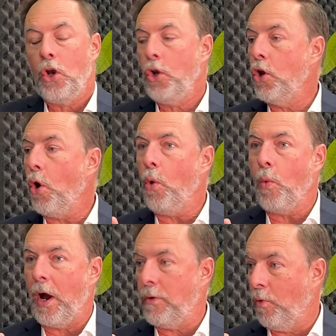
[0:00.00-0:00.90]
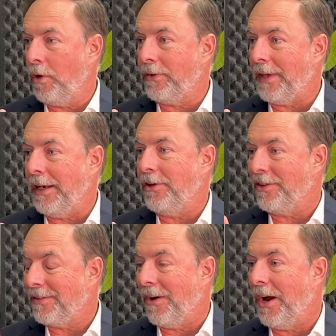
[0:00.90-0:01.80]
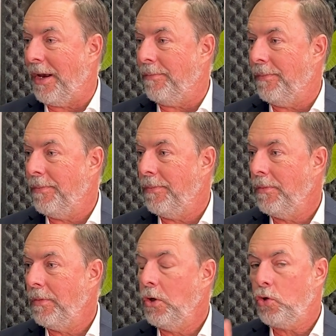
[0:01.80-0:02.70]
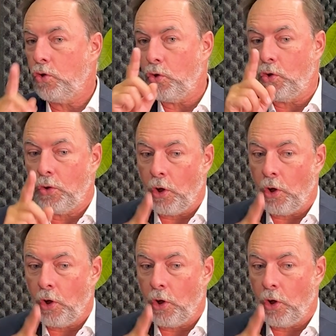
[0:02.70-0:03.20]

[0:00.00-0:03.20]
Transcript: No one will take the time to